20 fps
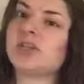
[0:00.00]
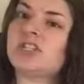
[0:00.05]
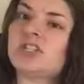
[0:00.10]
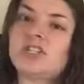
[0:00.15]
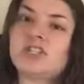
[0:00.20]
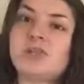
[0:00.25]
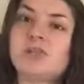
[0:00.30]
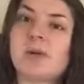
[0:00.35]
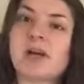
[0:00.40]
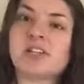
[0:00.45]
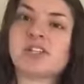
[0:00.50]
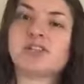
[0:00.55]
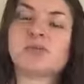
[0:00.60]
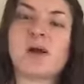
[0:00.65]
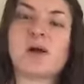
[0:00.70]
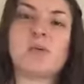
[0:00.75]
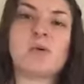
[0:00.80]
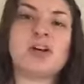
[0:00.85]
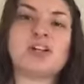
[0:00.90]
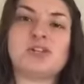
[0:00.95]
too much
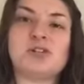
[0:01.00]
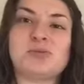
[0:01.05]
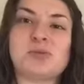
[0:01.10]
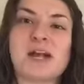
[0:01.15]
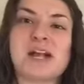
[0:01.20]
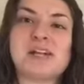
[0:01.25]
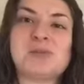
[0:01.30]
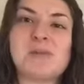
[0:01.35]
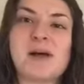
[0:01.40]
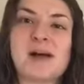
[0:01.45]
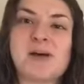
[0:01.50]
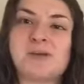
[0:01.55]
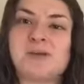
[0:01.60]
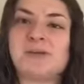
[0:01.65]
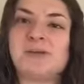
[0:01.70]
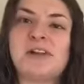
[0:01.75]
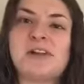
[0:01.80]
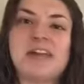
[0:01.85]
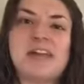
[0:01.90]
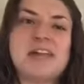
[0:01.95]
about what you write
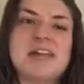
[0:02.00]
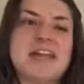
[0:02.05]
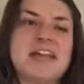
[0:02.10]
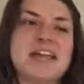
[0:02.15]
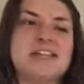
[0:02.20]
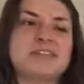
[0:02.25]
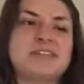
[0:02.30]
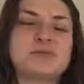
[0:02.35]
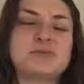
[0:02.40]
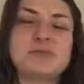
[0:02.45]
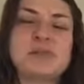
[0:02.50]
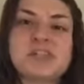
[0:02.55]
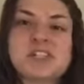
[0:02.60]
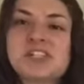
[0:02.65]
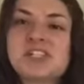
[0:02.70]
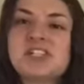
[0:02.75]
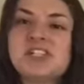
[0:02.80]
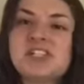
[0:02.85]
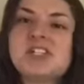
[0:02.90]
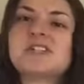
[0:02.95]
about. It's
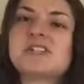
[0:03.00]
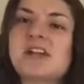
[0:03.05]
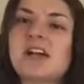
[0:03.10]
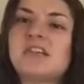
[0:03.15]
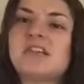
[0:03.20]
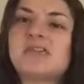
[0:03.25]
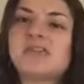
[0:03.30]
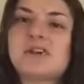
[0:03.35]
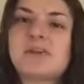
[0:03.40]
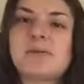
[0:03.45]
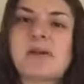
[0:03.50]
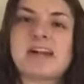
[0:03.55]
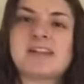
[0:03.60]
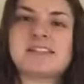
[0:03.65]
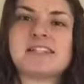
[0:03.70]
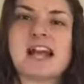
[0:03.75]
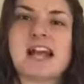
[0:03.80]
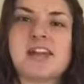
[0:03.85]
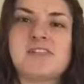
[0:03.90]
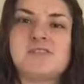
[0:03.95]
really just a free
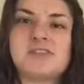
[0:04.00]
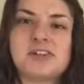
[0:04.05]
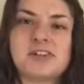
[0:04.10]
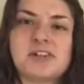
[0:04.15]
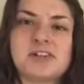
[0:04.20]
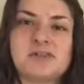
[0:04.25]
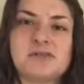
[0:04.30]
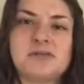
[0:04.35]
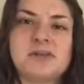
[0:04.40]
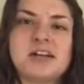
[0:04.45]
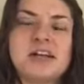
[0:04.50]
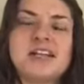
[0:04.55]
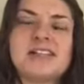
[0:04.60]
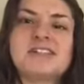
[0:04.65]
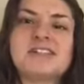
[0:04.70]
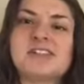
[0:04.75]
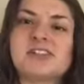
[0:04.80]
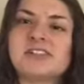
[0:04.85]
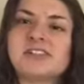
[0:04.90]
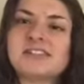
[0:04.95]
write time for you.
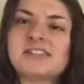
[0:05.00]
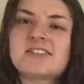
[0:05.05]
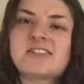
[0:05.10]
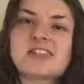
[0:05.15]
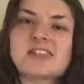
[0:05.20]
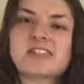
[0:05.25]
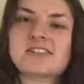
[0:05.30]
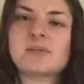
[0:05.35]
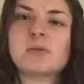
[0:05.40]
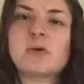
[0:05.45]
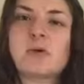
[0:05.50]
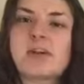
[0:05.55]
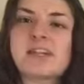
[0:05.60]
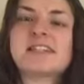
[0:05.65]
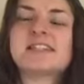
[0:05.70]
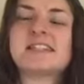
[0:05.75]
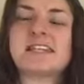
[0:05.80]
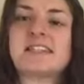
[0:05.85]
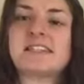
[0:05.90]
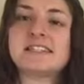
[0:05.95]
So let's look at some quick
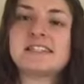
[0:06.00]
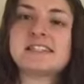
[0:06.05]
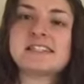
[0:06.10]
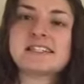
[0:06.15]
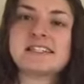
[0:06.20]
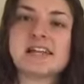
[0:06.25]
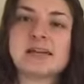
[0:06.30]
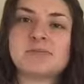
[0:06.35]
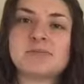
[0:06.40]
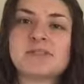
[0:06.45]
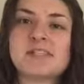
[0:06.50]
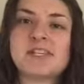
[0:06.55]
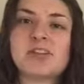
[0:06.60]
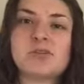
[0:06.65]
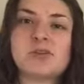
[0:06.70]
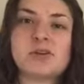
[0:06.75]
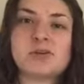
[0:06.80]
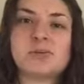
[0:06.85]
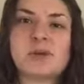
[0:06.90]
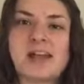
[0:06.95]
sentence stems that
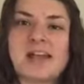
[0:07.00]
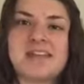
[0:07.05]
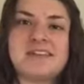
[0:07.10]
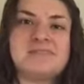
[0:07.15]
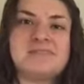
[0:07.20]
you could write.